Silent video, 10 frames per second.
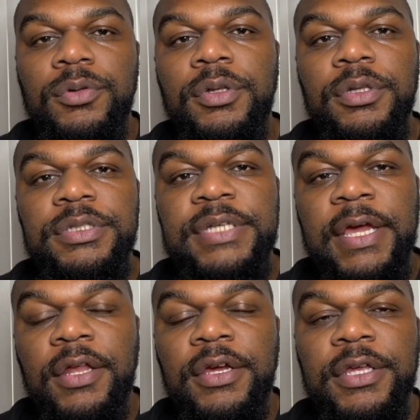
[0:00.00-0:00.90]
take a
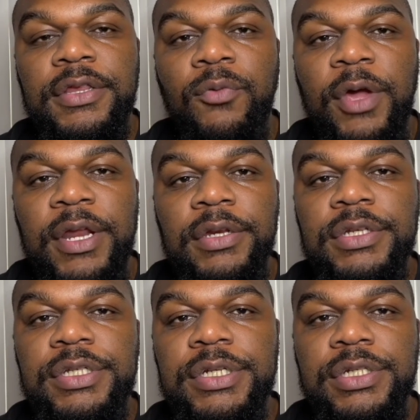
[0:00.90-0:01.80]
look at the rating
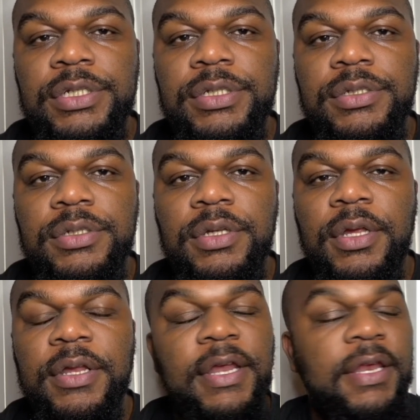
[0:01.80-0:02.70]
decisions,
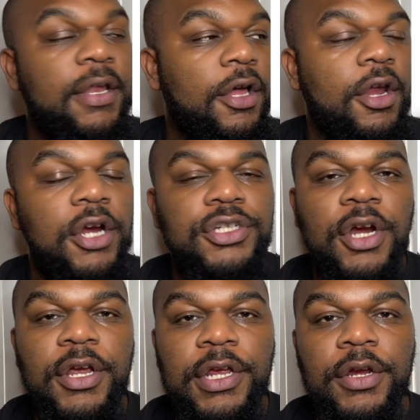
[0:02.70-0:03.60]
and then look at our chart
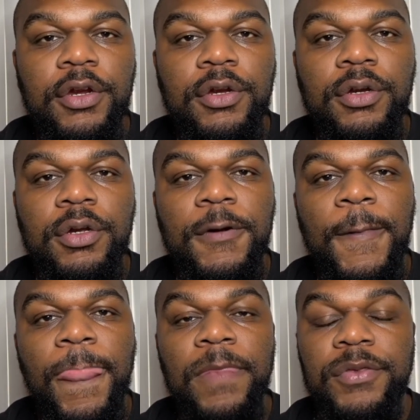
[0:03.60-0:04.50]
here.
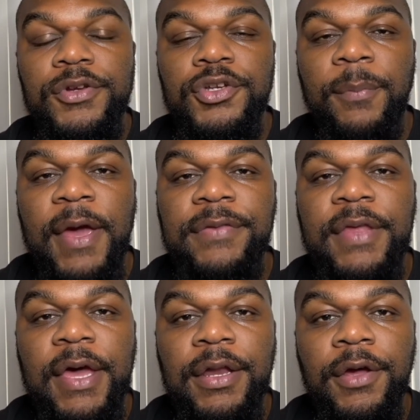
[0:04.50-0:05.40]
Does your math
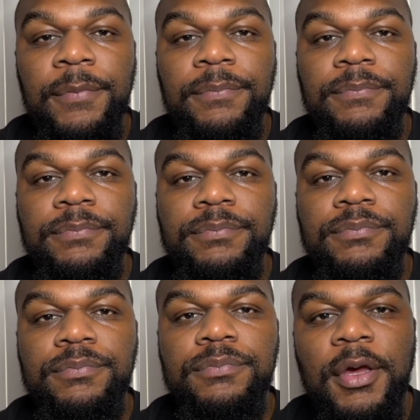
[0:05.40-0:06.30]
add up?
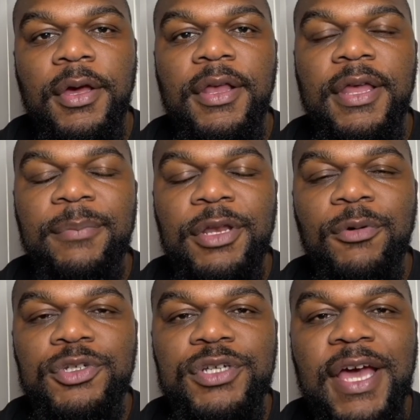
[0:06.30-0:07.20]
Let me know
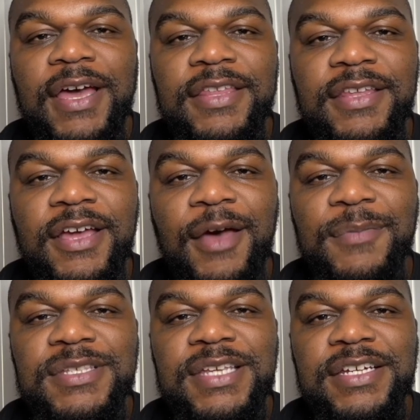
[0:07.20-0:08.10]
what you got in the
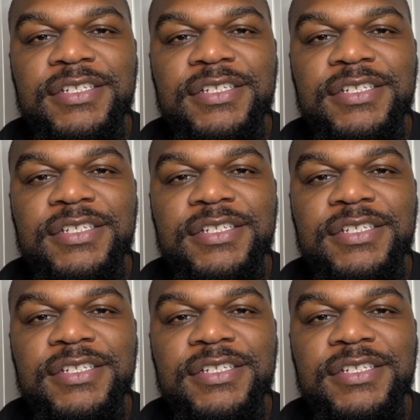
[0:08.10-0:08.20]
comment section.